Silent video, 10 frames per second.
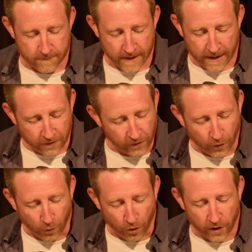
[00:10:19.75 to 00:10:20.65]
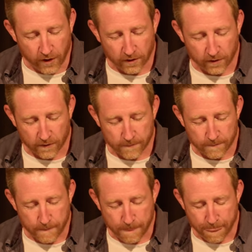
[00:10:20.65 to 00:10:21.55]
He has done the work.
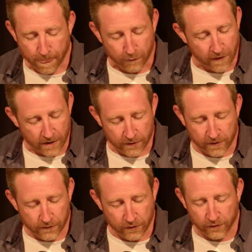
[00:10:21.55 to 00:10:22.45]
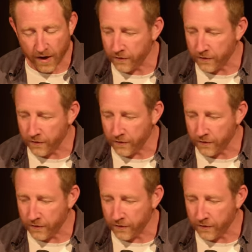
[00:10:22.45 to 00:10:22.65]
The Father sent the Son.